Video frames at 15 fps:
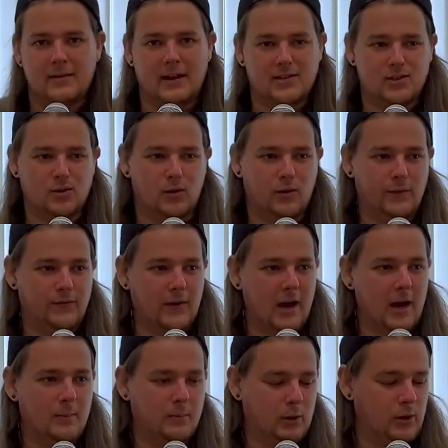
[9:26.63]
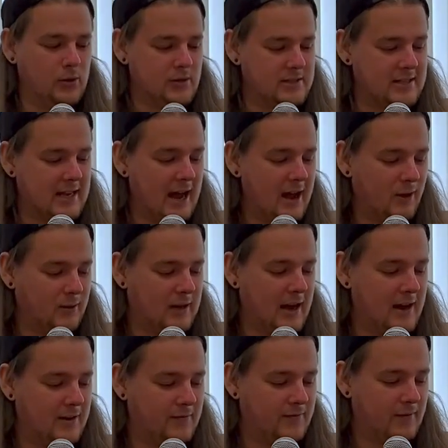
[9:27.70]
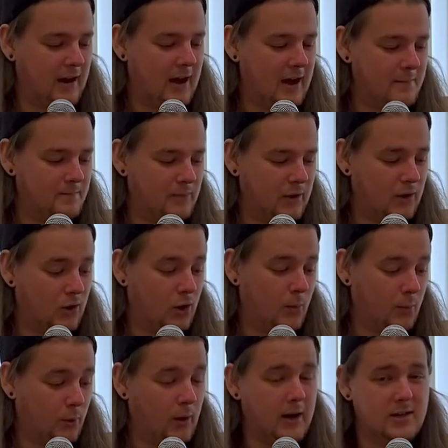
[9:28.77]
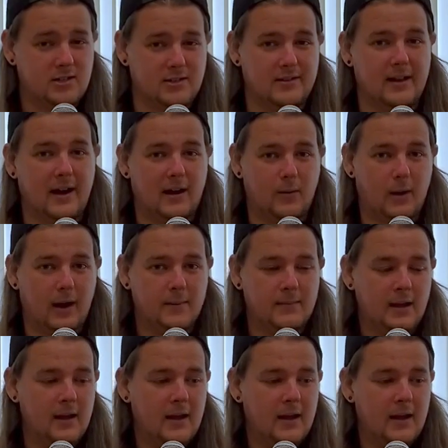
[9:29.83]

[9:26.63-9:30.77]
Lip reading: sort of blues scale kind of incorporation there, right?